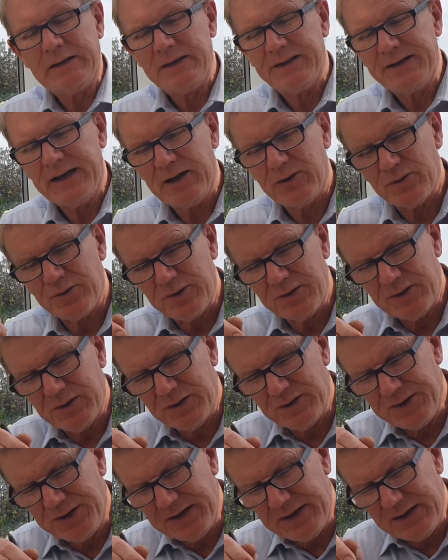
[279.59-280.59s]
Now,
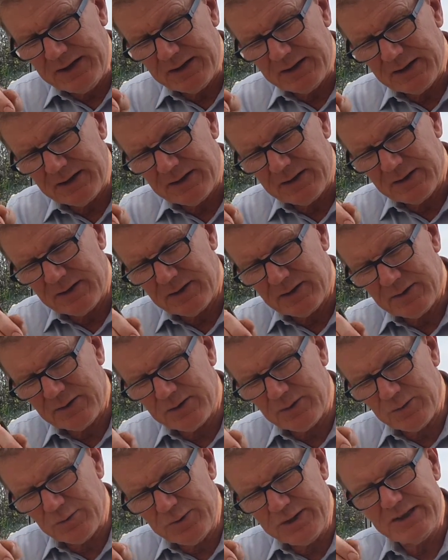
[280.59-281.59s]
the
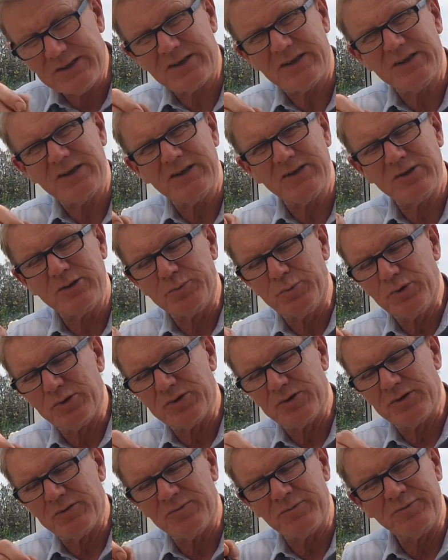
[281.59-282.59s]
reason that you
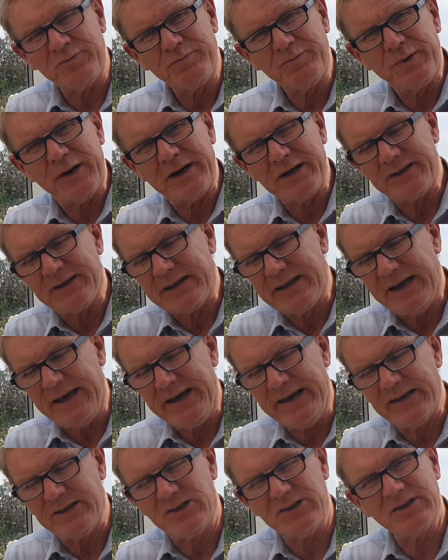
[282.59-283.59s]
put them by the
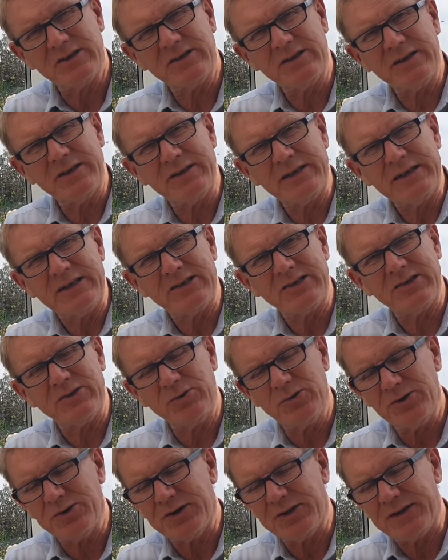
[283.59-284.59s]
edge is that it's
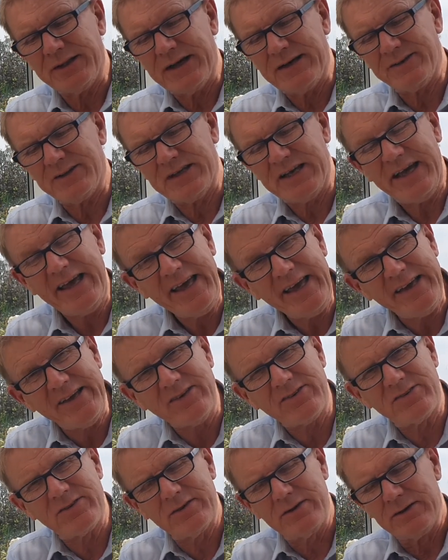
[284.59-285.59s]
thought that the
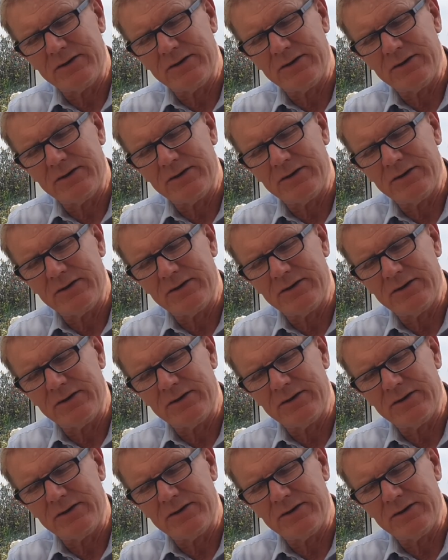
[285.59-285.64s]
heat